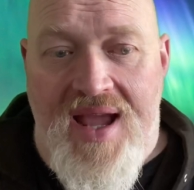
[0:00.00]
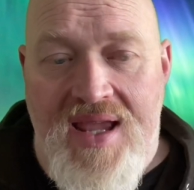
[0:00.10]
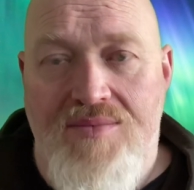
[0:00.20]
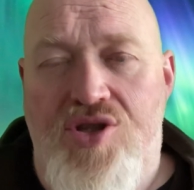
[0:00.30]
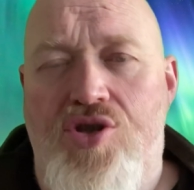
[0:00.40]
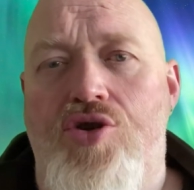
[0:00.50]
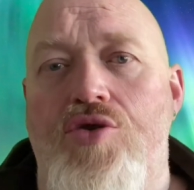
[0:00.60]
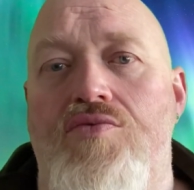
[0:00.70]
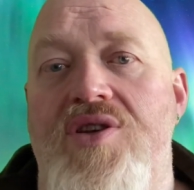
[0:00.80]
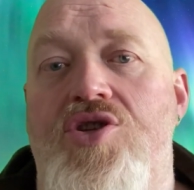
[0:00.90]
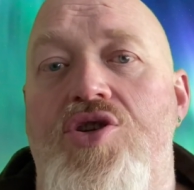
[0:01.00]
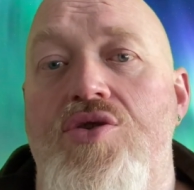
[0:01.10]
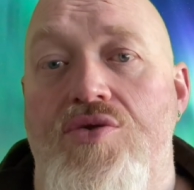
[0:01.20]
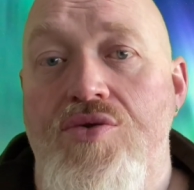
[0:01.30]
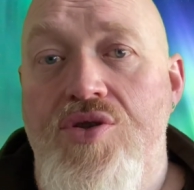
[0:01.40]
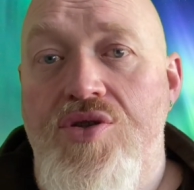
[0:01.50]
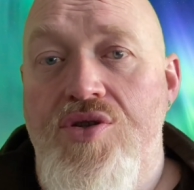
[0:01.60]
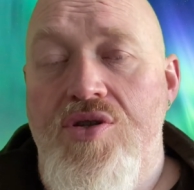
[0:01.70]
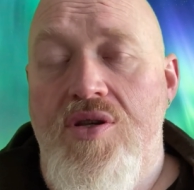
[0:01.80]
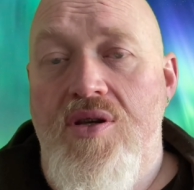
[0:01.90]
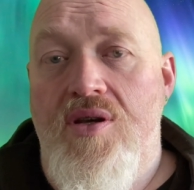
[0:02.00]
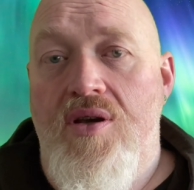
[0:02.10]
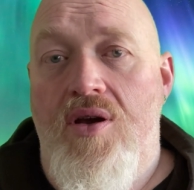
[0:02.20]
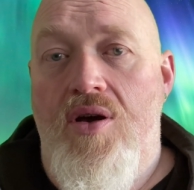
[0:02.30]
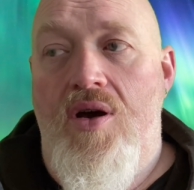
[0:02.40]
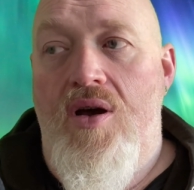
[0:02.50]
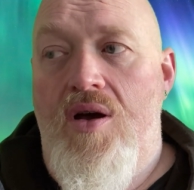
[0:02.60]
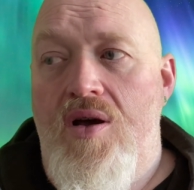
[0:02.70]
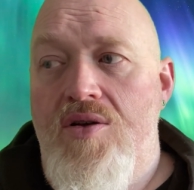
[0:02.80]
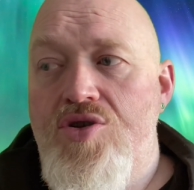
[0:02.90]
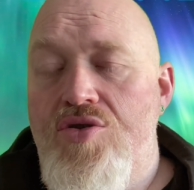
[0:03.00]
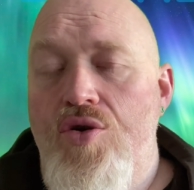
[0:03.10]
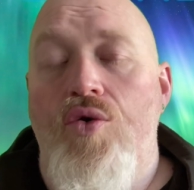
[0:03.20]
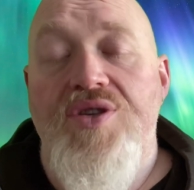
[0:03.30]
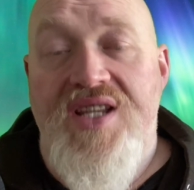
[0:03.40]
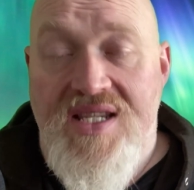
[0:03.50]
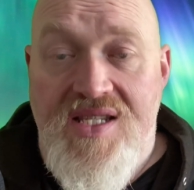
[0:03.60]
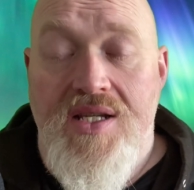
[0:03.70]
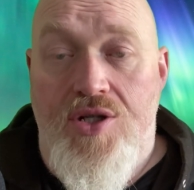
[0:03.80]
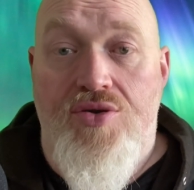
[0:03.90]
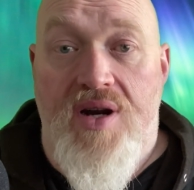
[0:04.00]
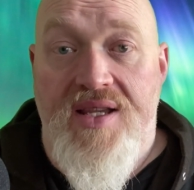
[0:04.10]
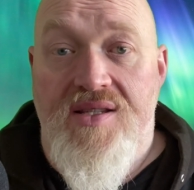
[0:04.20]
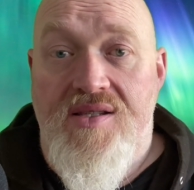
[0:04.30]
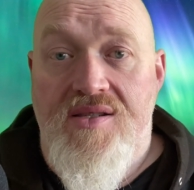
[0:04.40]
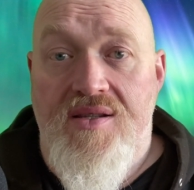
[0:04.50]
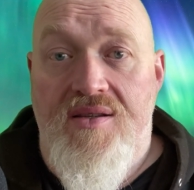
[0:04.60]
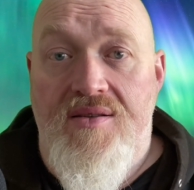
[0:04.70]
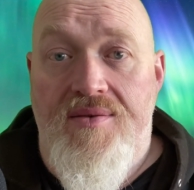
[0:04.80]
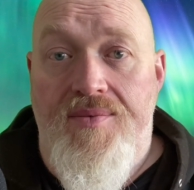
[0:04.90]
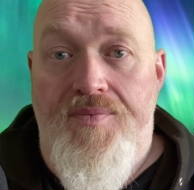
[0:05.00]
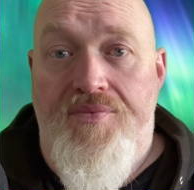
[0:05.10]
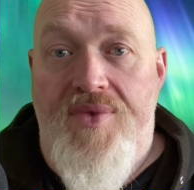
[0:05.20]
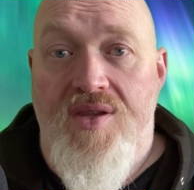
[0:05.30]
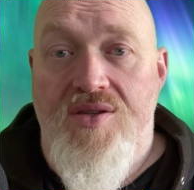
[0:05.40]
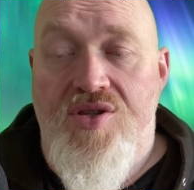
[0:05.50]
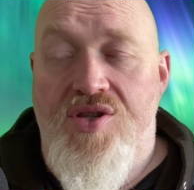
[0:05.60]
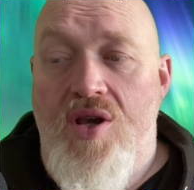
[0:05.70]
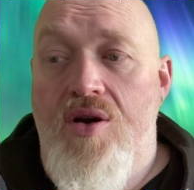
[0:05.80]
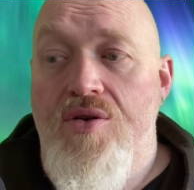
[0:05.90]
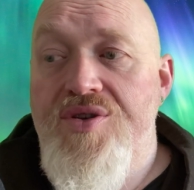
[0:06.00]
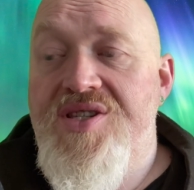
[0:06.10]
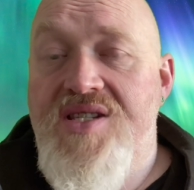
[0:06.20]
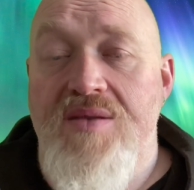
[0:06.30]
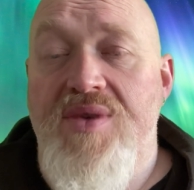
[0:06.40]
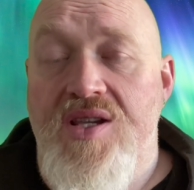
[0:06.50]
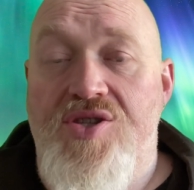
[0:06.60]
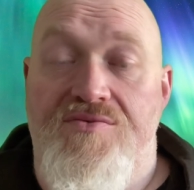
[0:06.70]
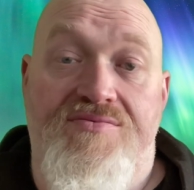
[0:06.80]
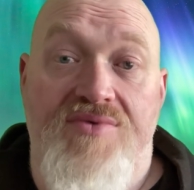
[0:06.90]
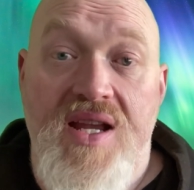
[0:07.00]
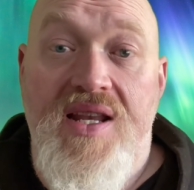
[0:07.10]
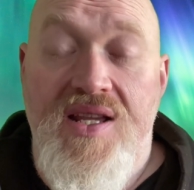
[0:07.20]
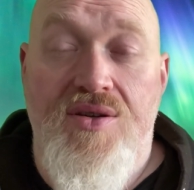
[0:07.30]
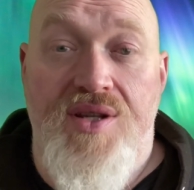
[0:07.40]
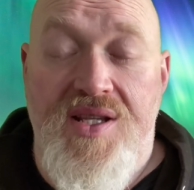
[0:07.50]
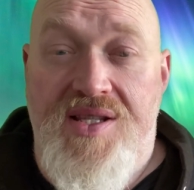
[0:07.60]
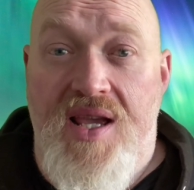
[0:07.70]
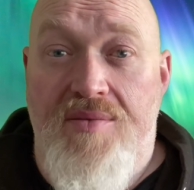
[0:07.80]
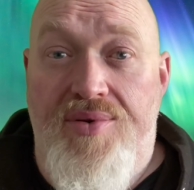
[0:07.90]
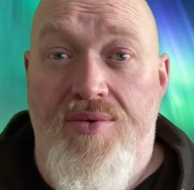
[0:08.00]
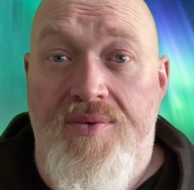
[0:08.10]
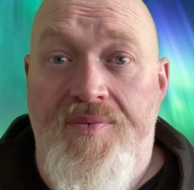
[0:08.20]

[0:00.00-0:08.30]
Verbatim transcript: aims to reduce autistic traits. So, stimming is a really good example.